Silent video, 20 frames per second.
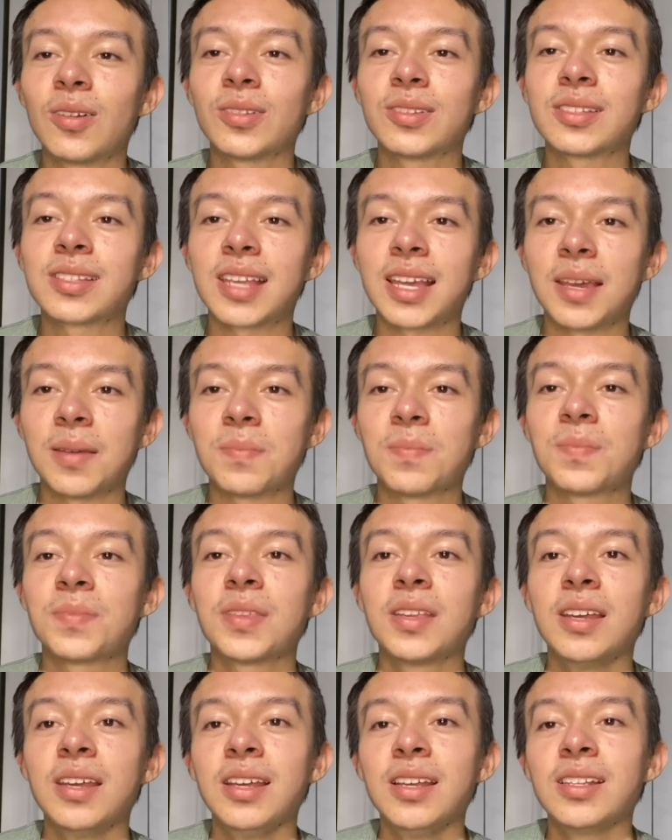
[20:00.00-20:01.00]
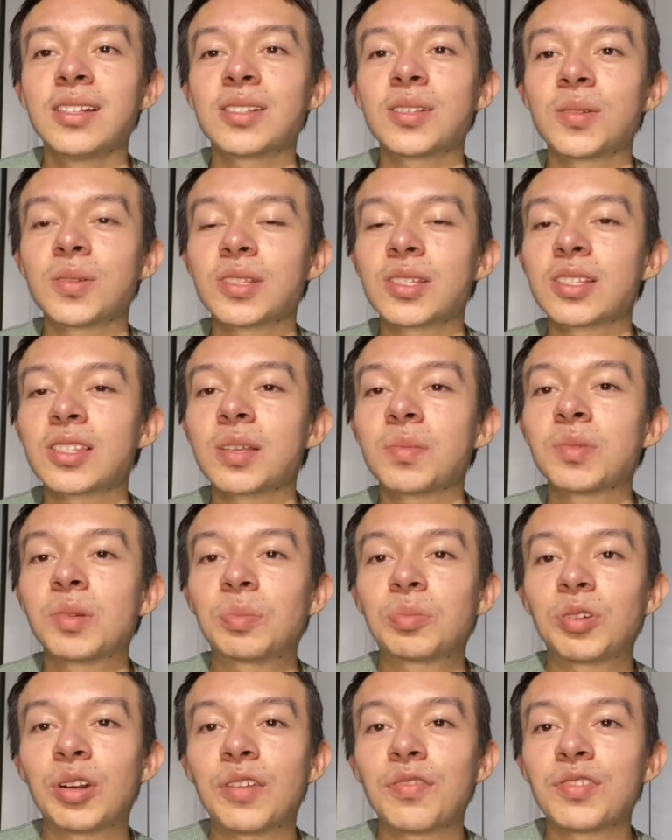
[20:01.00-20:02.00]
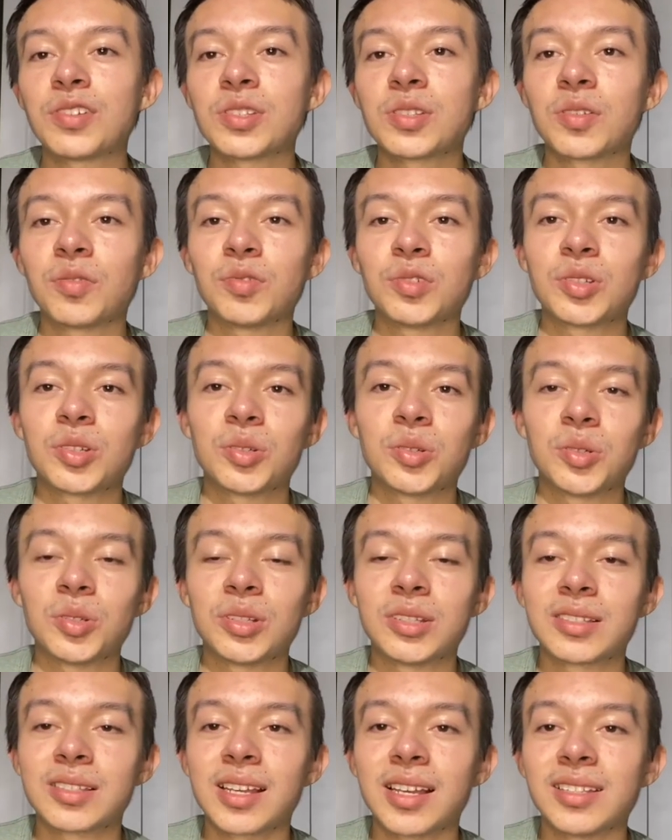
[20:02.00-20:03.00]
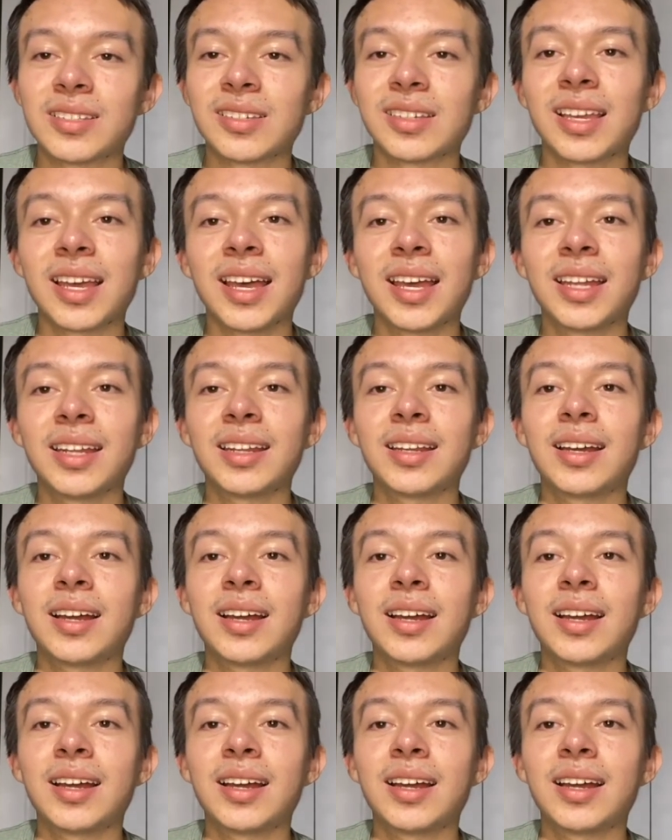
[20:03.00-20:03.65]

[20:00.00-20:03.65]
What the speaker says: same. So it's just up to preference of which one you decide to get.